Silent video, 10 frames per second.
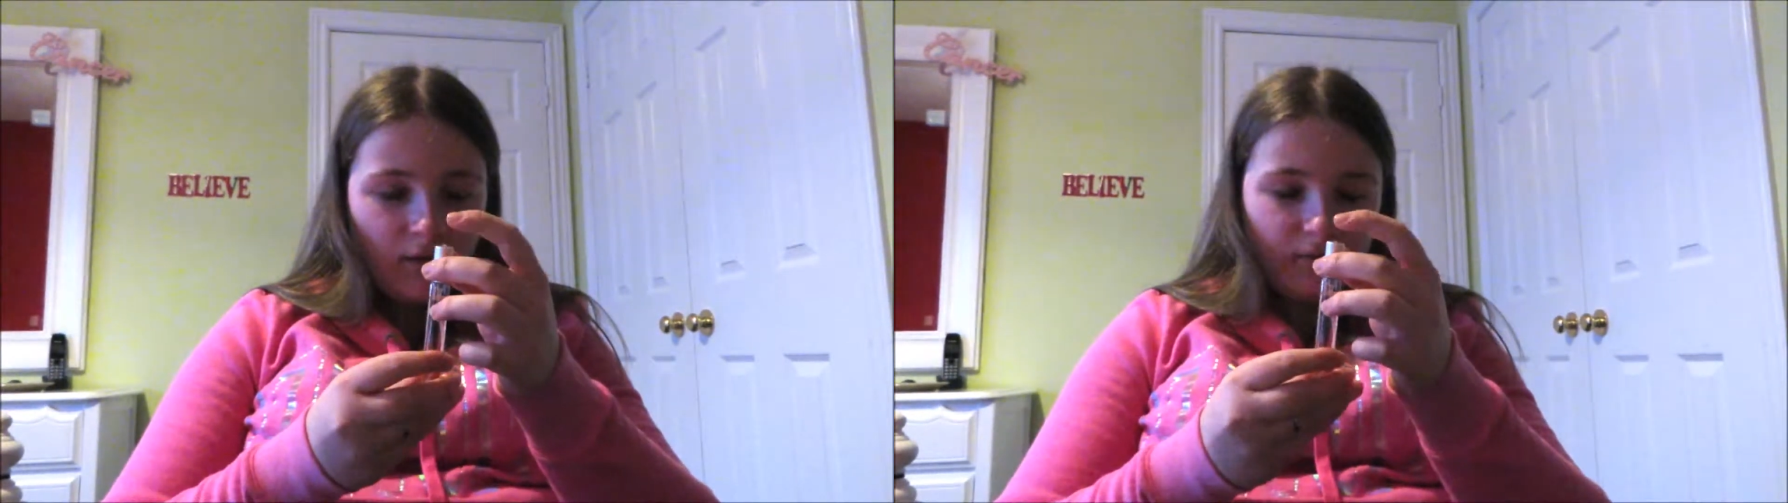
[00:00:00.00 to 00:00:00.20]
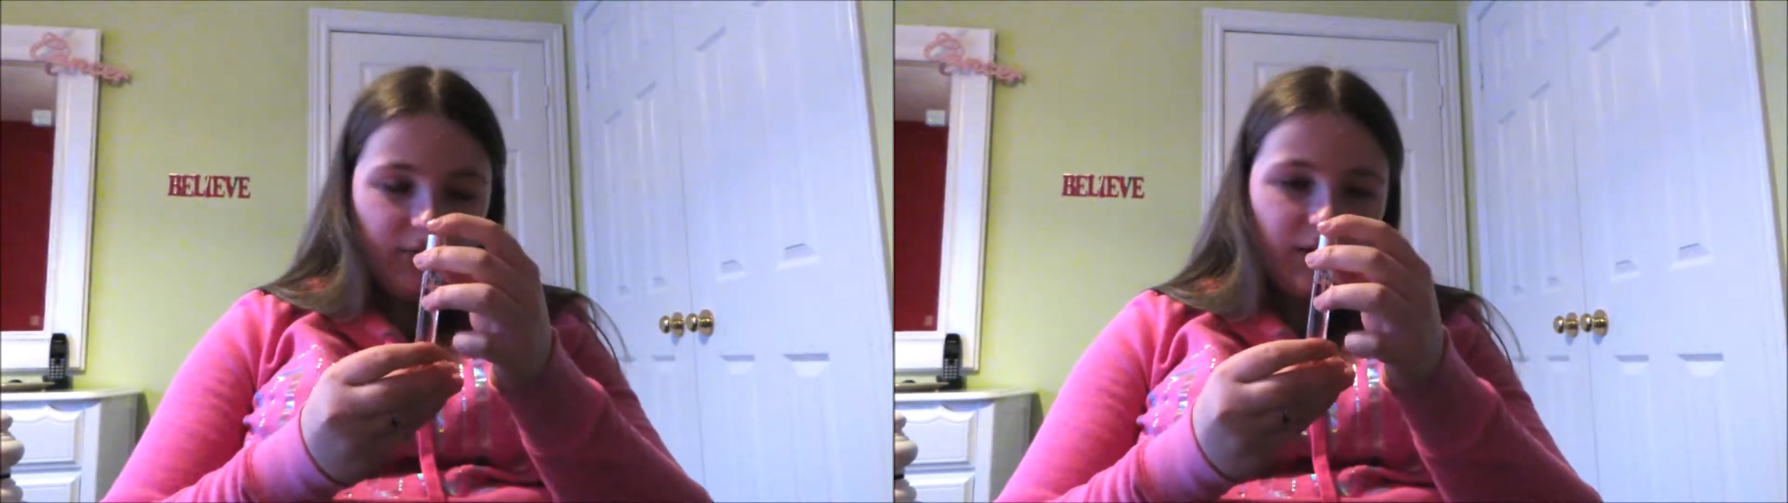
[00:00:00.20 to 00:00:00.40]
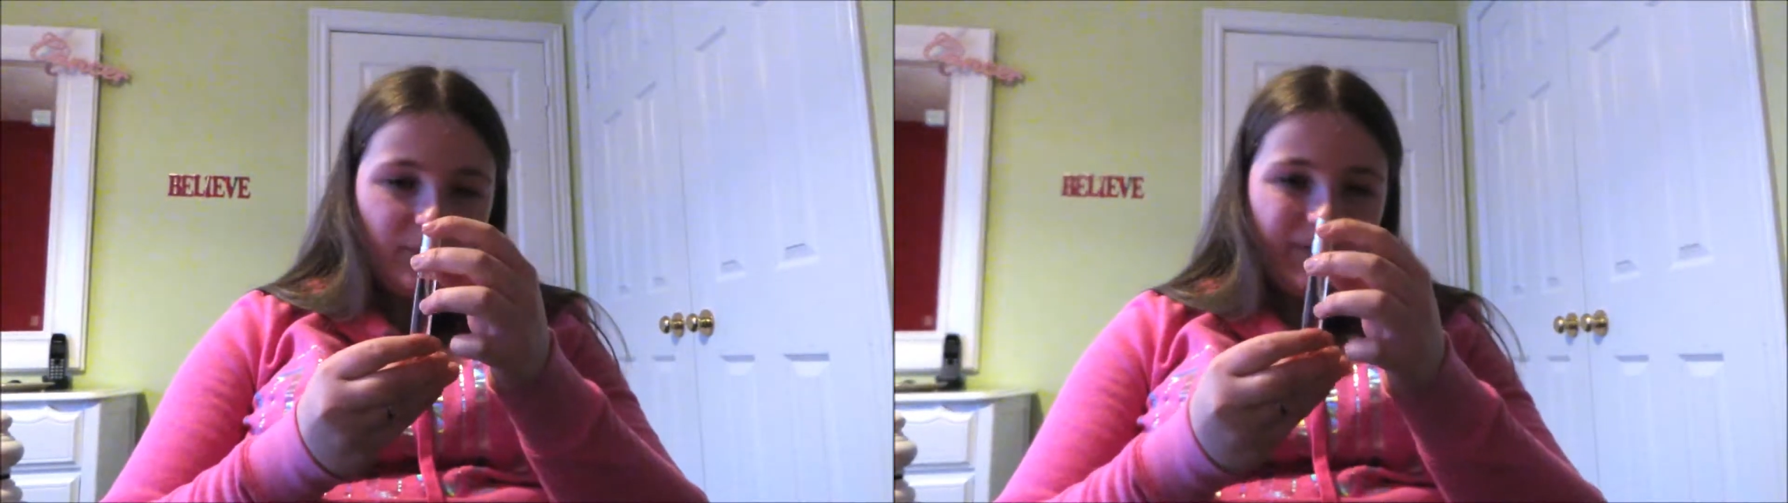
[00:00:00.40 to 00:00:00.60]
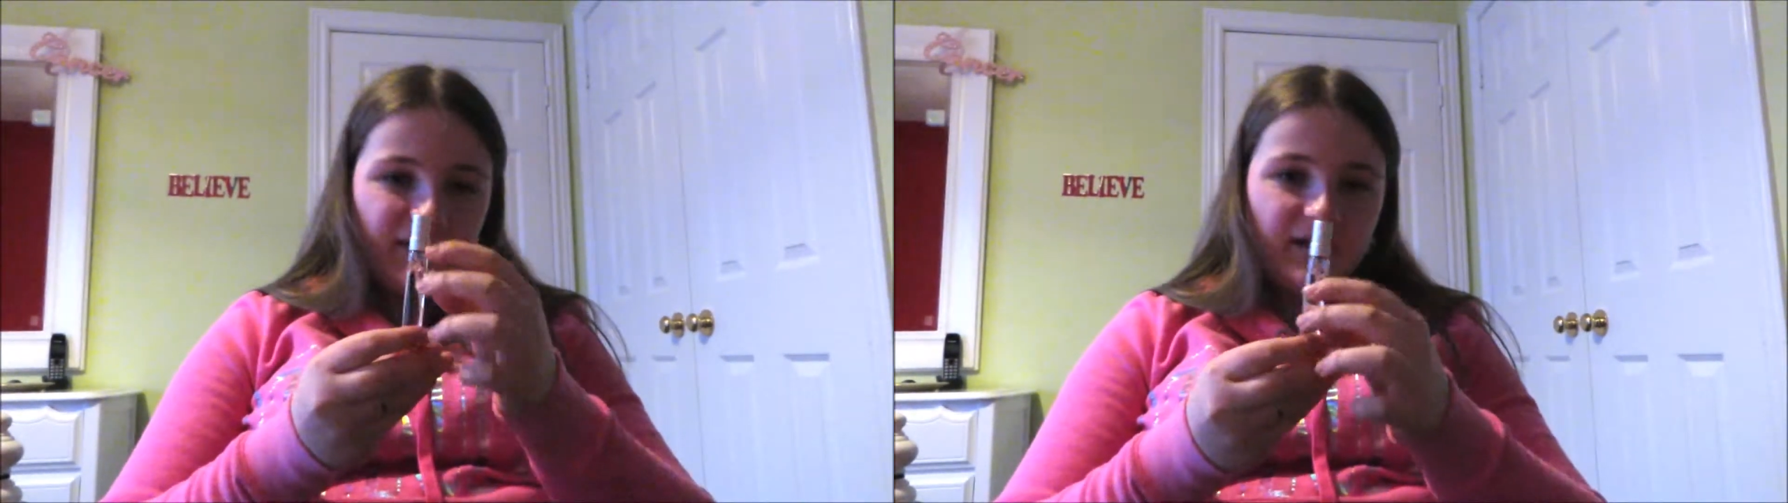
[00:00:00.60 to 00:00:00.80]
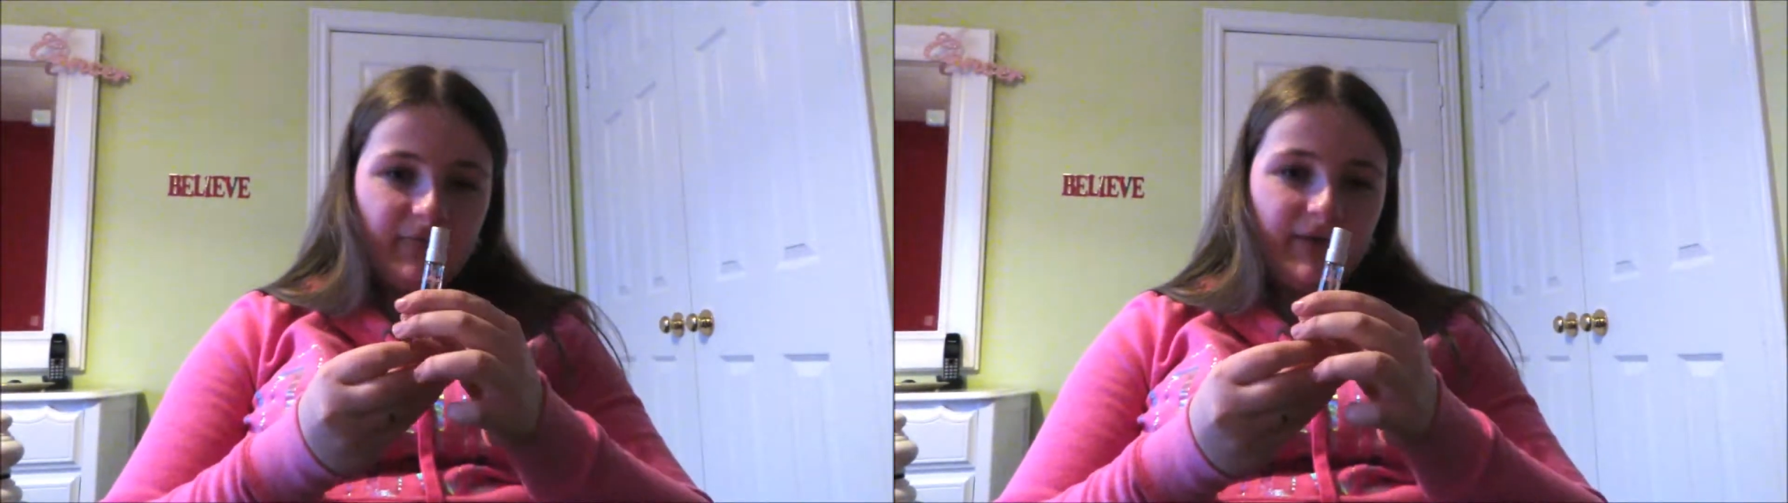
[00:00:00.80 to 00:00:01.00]
a little
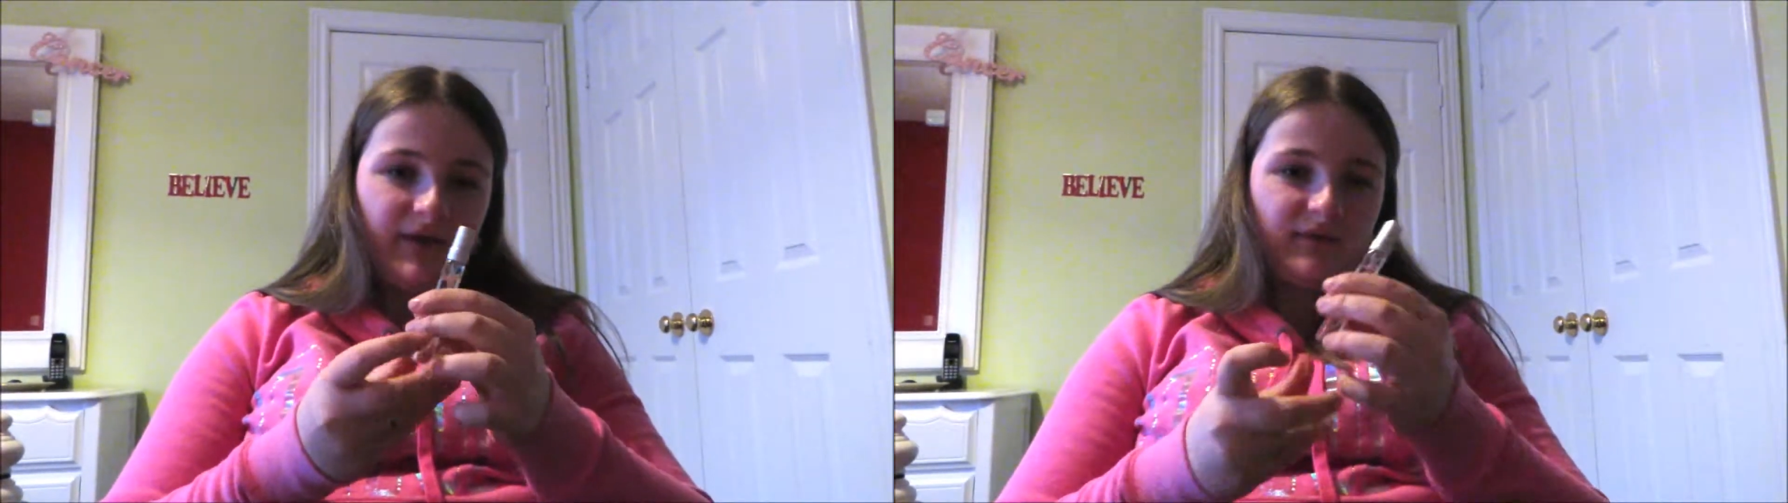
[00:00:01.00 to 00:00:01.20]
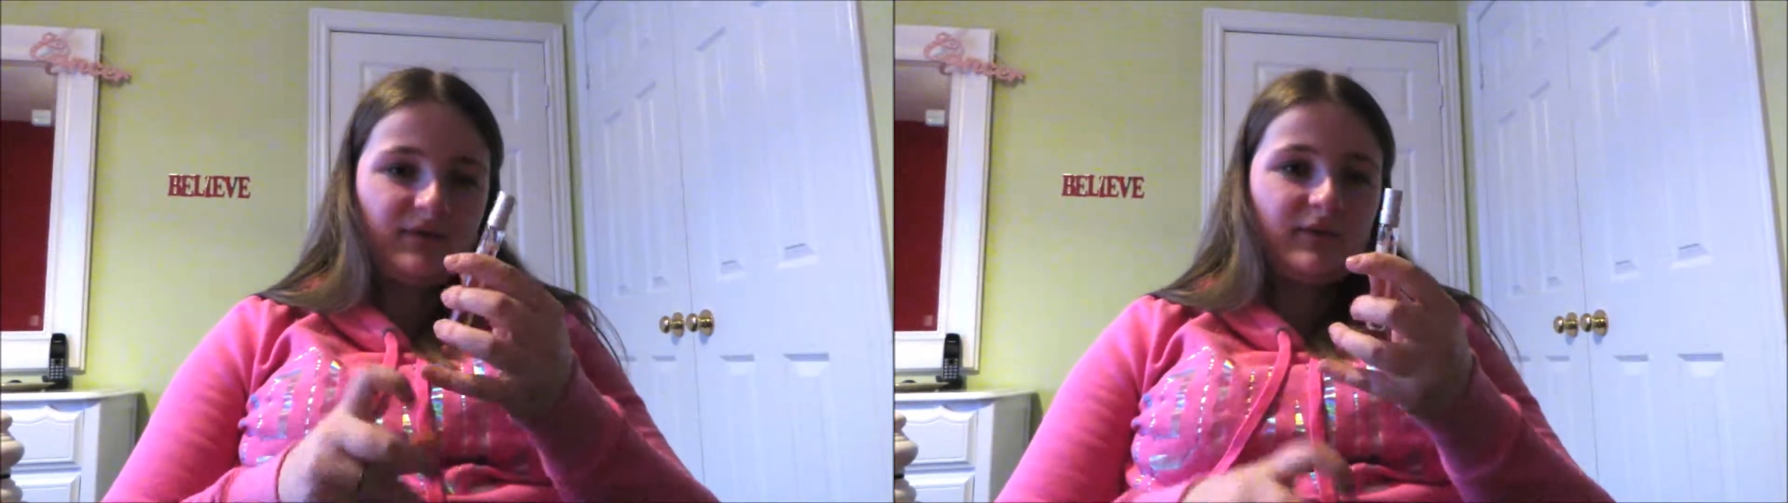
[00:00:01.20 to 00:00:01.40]
bit of it,